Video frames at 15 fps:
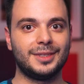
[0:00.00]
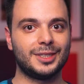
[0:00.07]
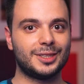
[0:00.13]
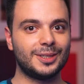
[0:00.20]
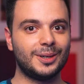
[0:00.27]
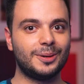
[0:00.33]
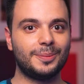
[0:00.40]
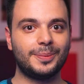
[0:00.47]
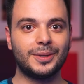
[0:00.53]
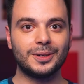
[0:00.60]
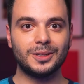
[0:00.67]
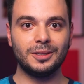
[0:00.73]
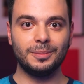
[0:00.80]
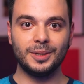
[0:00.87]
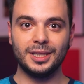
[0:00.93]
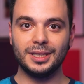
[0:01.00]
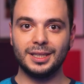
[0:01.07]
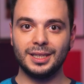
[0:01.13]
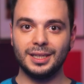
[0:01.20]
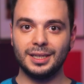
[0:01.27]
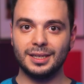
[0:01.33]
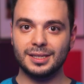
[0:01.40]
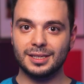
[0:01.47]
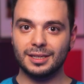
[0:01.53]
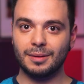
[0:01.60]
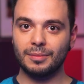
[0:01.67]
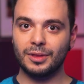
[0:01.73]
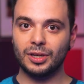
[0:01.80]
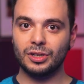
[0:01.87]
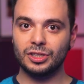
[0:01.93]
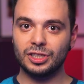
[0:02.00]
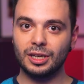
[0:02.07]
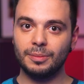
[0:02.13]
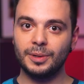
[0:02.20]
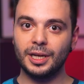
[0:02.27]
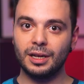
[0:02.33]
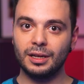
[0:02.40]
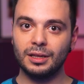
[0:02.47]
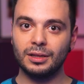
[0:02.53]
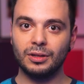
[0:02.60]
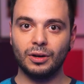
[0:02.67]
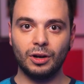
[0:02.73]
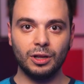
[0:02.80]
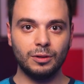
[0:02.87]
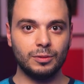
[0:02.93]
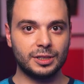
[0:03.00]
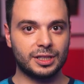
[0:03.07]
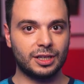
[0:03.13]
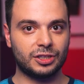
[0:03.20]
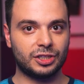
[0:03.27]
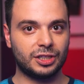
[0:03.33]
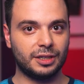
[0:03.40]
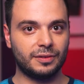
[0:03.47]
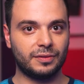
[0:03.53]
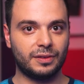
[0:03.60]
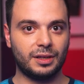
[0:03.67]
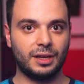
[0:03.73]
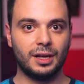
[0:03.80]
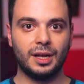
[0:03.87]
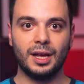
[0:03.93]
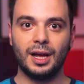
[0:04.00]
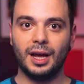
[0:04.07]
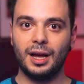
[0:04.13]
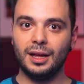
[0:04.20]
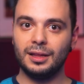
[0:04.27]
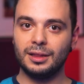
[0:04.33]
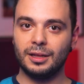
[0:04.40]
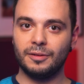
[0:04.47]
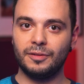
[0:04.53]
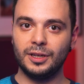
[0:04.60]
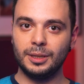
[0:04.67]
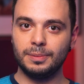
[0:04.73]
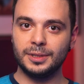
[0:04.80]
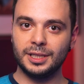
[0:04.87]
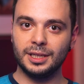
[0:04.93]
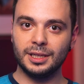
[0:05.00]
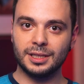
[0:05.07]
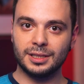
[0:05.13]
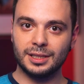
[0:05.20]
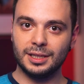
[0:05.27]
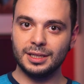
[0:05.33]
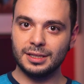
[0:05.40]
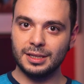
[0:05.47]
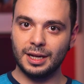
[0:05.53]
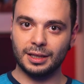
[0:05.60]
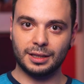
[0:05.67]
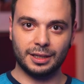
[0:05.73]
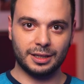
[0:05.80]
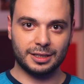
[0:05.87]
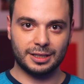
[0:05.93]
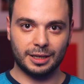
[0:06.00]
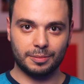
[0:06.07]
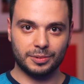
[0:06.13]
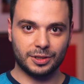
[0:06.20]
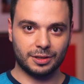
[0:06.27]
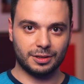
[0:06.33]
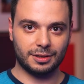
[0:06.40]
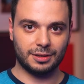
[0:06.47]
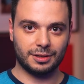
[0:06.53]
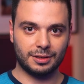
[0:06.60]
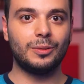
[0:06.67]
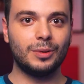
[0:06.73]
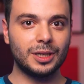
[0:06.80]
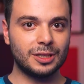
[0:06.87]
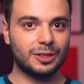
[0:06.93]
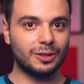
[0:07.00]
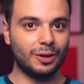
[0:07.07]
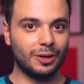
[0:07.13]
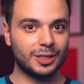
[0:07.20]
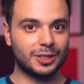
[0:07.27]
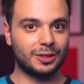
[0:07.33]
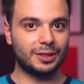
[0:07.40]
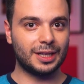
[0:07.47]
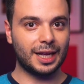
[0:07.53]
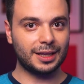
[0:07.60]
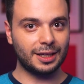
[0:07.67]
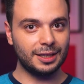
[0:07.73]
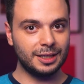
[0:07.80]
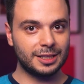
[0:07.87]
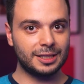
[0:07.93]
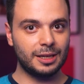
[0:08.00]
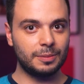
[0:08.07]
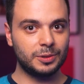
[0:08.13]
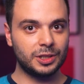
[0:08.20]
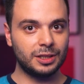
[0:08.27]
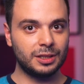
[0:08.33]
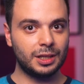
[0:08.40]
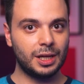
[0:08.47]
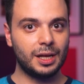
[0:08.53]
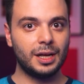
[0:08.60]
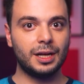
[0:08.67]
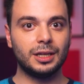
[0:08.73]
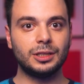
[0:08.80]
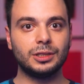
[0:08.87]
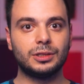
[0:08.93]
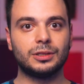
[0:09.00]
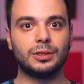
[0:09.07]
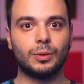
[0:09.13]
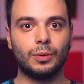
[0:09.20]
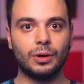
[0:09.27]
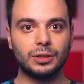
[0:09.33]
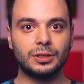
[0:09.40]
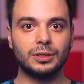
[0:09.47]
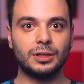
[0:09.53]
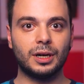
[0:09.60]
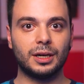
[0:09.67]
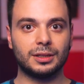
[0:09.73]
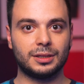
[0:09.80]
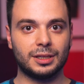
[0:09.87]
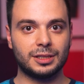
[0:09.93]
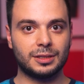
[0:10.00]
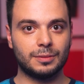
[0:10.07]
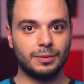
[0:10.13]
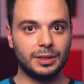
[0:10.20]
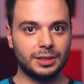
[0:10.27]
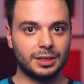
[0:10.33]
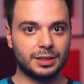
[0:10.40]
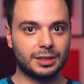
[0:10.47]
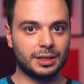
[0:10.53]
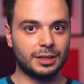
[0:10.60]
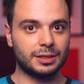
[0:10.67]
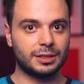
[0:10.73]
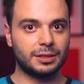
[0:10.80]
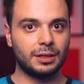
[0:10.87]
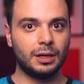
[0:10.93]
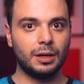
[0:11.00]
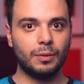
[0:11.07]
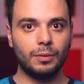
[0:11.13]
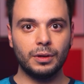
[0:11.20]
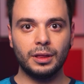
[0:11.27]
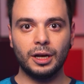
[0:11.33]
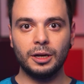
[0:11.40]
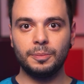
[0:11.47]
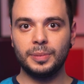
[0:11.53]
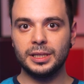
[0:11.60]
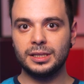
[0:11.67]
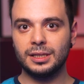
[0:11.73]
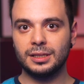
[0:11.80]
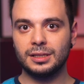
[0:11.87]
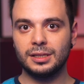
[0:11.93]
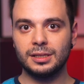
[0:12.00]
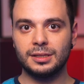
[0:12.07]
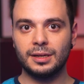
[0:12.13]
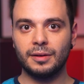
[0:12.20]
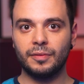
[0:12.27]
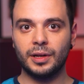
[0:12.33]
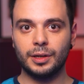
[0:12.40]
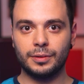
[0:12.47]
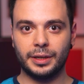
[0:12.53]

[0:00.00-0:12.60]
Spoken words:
So portability is something JBL always achieved, and the Flip 6 is not an exception. What's also not an exception is the water and dust resistance with IP67